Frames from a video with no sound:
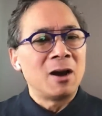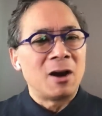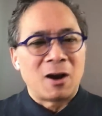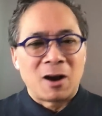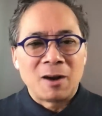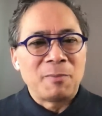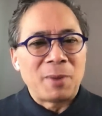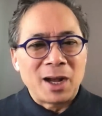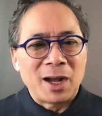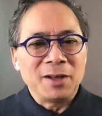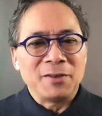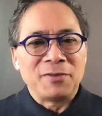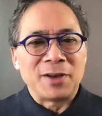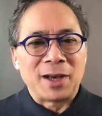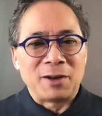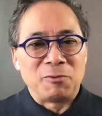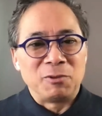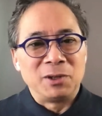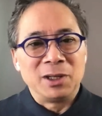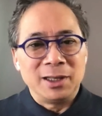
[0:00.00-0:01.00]
Our body
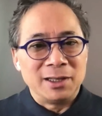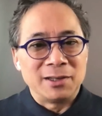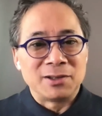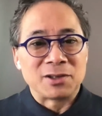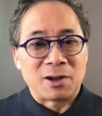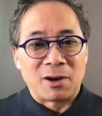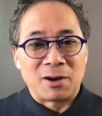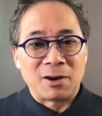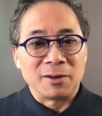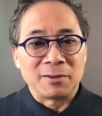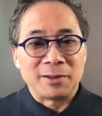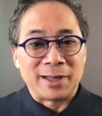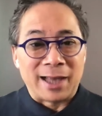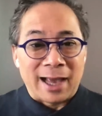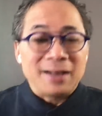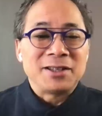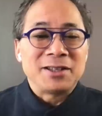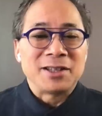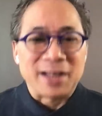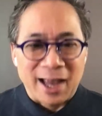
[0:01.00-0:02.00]
fat really is our
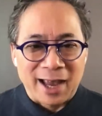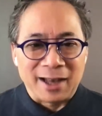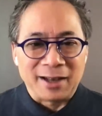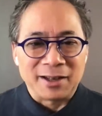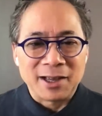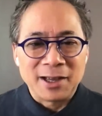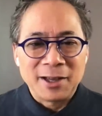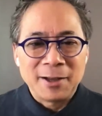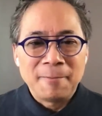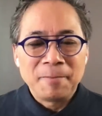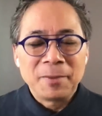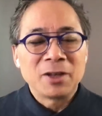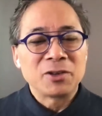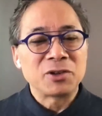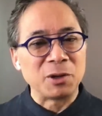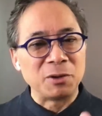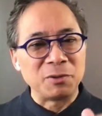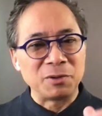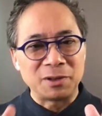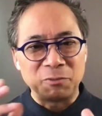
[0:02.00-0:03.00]
gas tank.
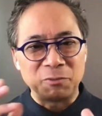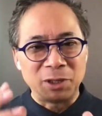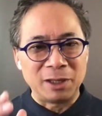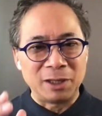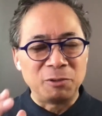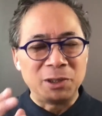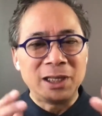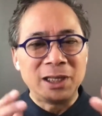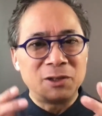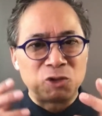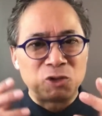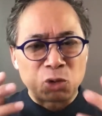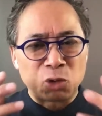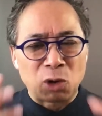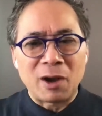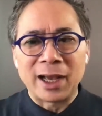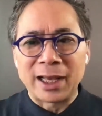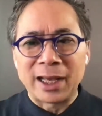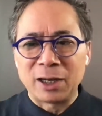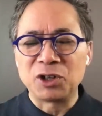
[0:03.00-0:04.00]
So we
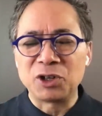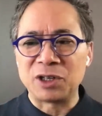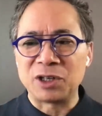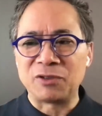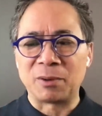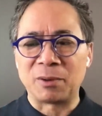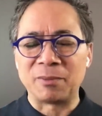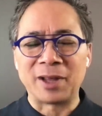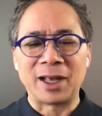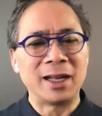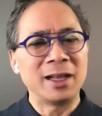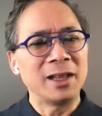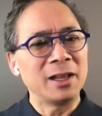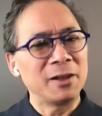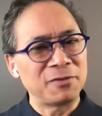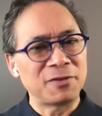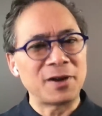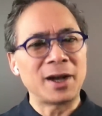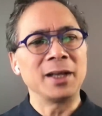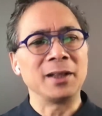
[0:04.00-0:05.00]
draw energy from that. And then
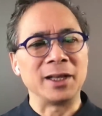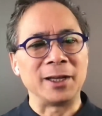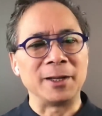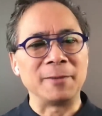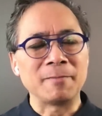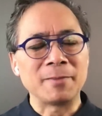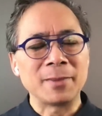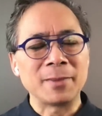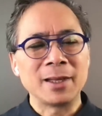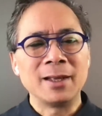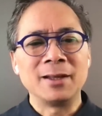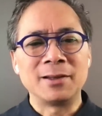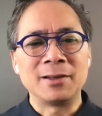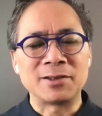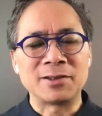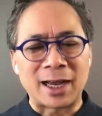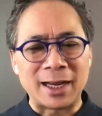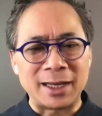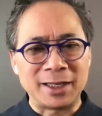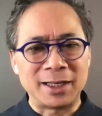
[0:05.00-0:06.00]
finally,
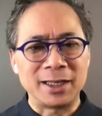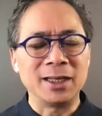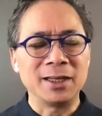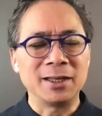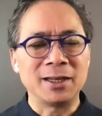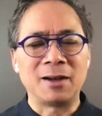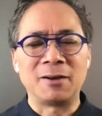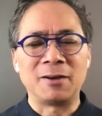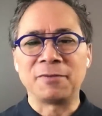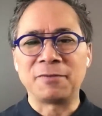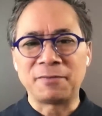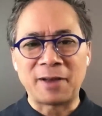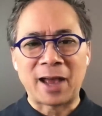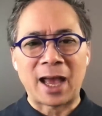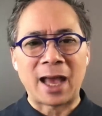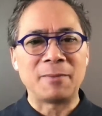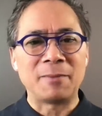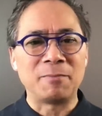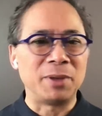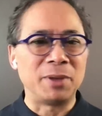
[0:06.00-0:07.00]
this idea of
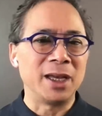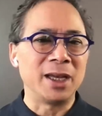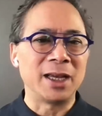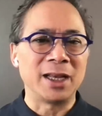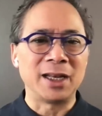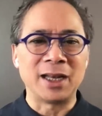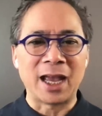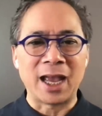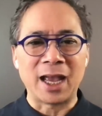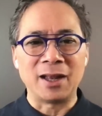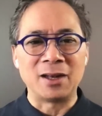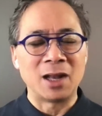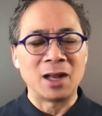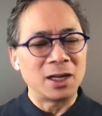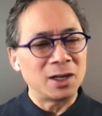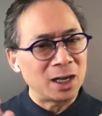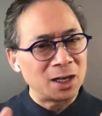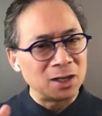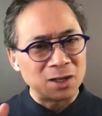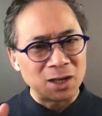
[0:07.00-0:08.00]
fat being
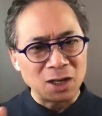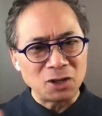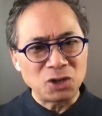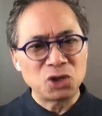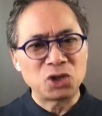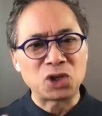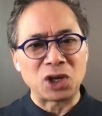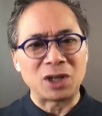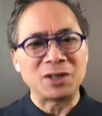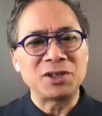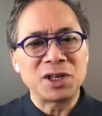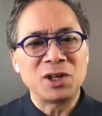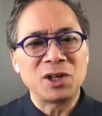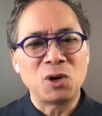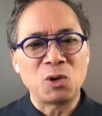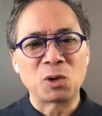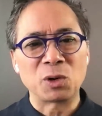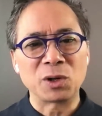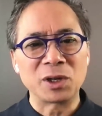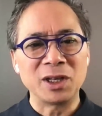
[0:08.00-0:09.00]
not just an
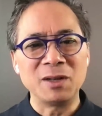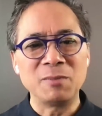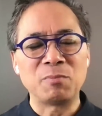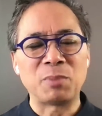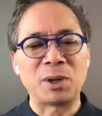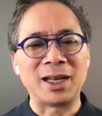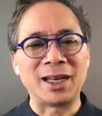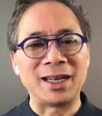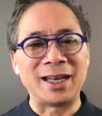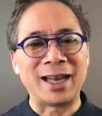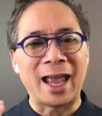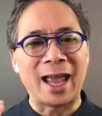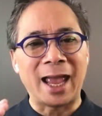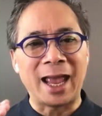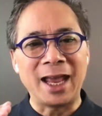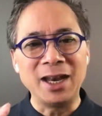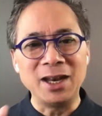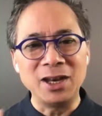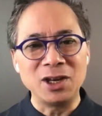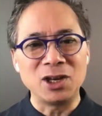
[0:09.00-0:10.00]
organ, but an
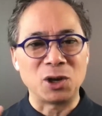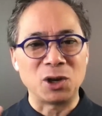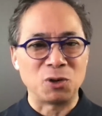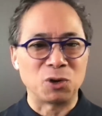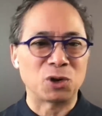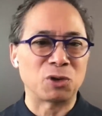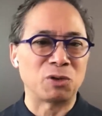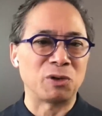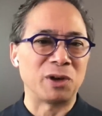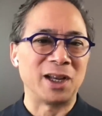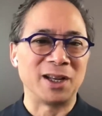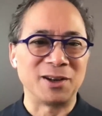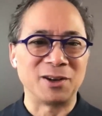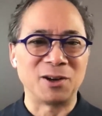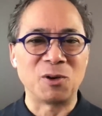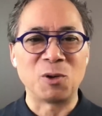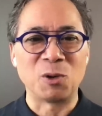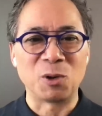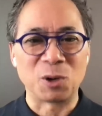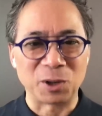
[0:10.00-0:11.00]
endocrine
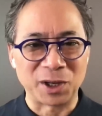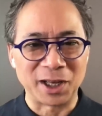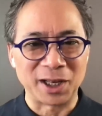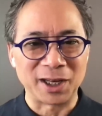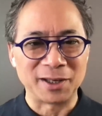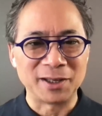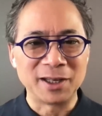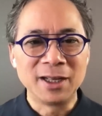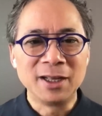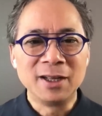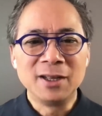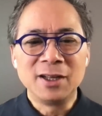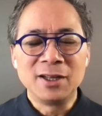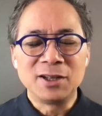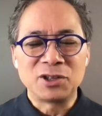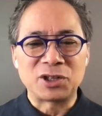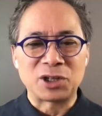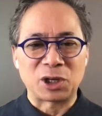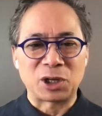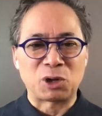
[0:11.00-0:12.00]
organ,
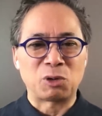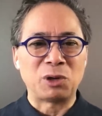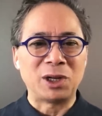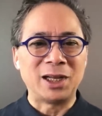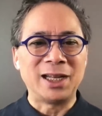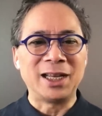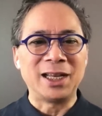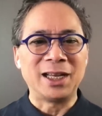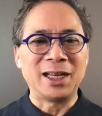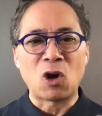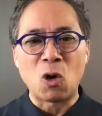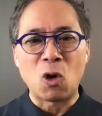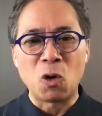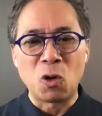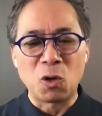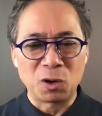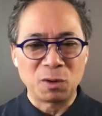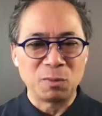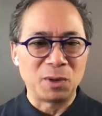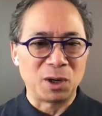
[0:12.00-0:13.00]
secreting
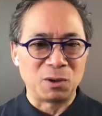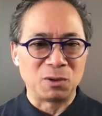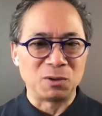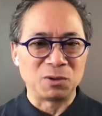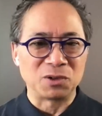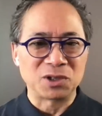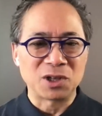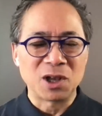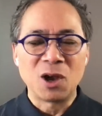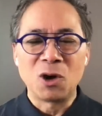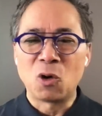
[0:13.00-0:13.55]
hormones